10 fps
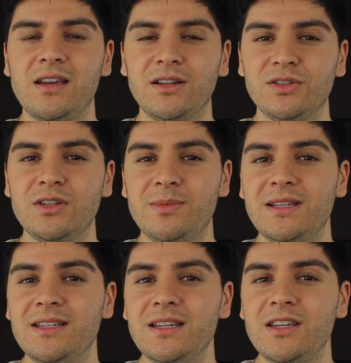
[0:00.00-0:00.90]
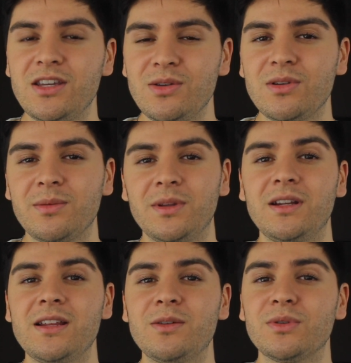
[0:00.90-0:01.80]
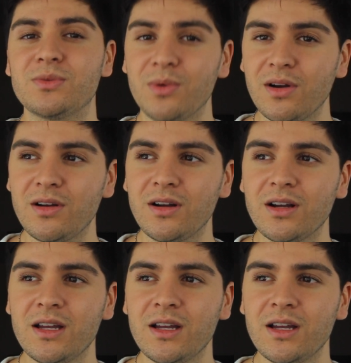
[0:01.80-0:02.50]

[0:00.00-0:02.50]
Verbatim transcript: LGBTQ community was wrong